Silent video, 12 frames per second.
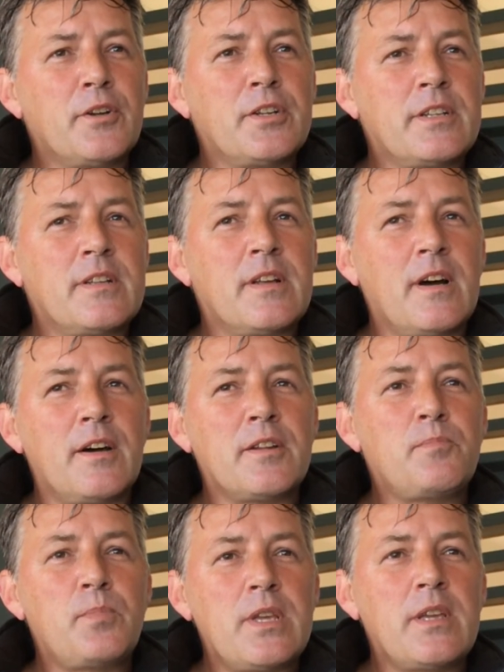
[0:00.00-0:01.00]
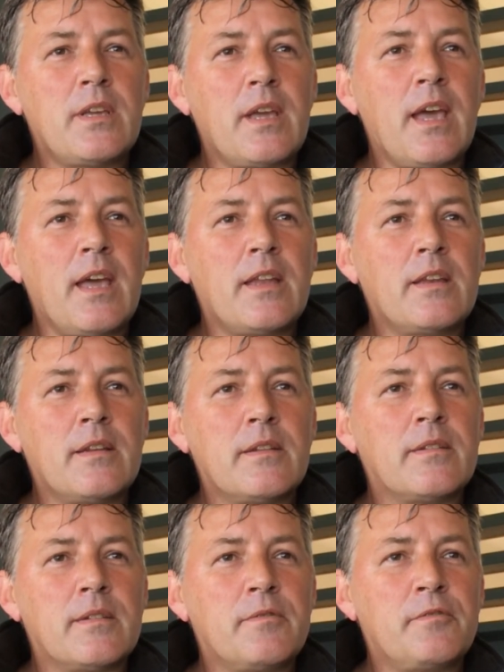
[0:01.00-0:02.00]
did being
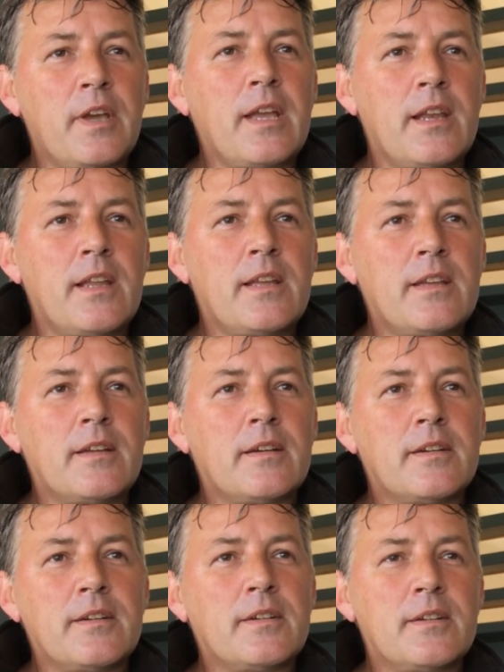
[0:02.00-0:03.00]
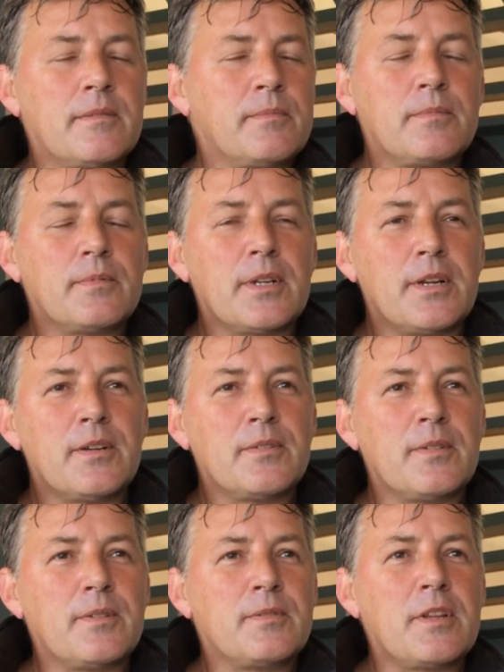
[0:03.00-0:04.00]
Anne Fairlie,
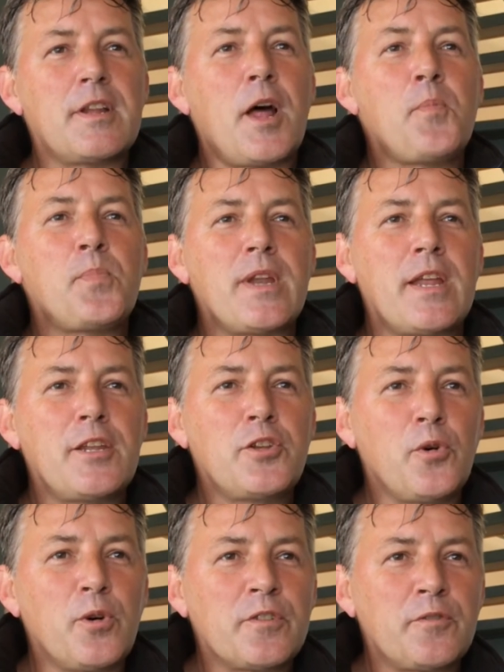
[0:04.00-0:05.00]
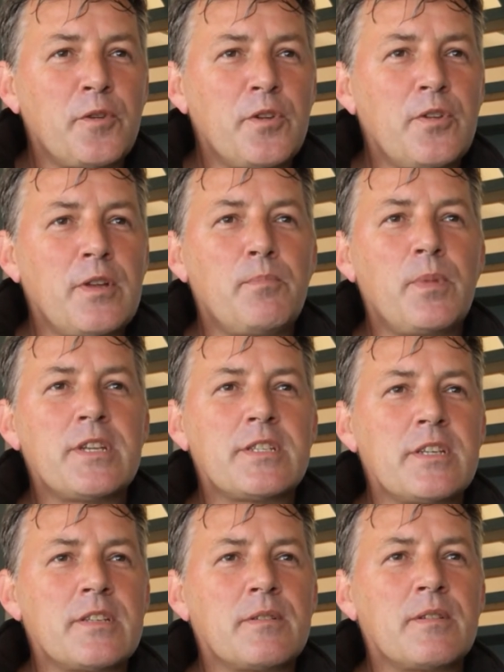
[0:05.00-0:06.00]
did it open any doors for you in
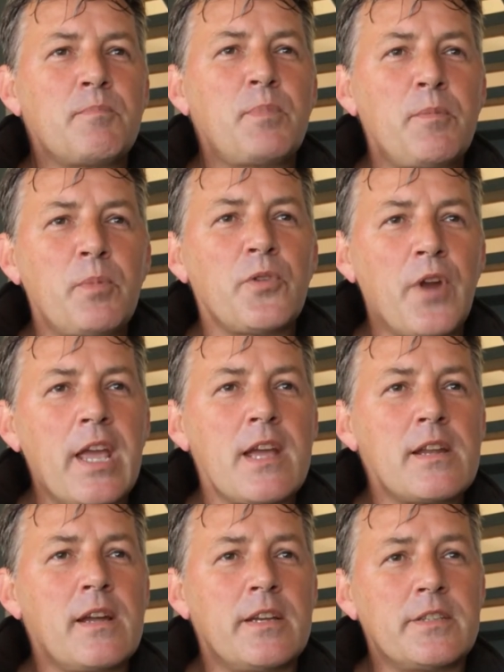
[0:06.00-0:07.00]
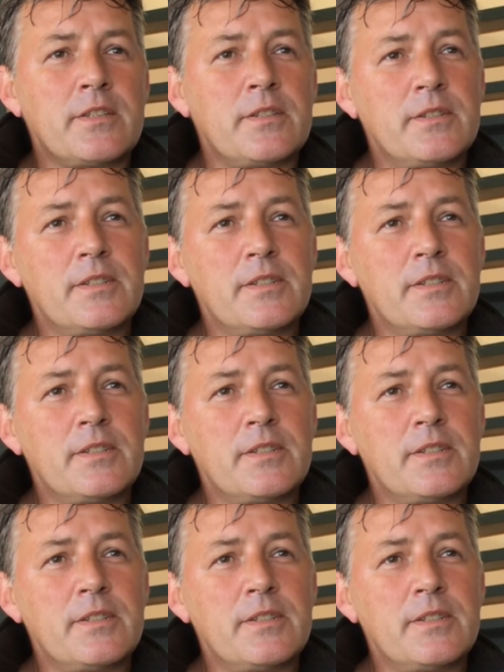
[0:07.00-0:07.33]
business? Did people recognize you?